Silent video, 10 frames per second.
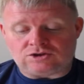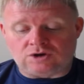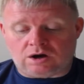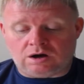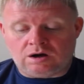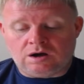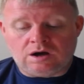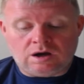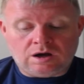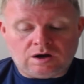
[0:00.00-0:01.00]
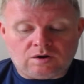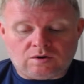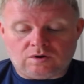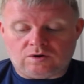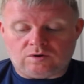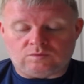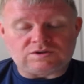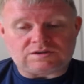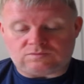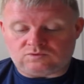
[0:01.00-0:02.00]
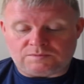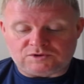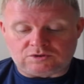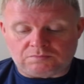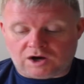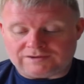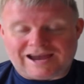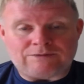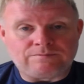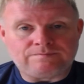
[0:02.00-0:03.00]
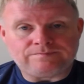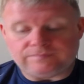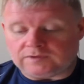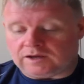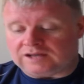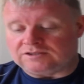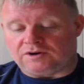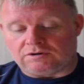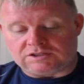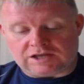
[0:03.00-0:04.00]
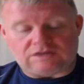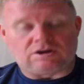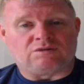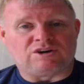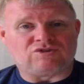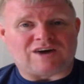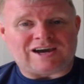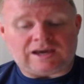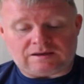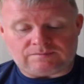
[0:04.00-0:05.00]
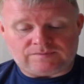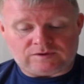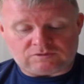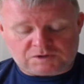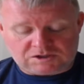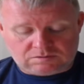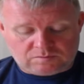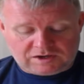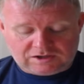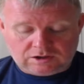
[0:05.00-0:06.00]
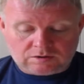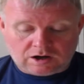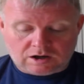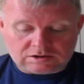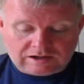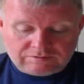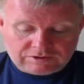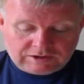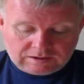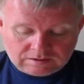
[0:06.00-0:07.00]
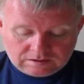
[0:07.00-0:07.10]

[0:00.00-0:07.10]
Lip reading: So we'll dribble some more down. As I've always said, don't want a dry hit, especially with it being new coils and everything.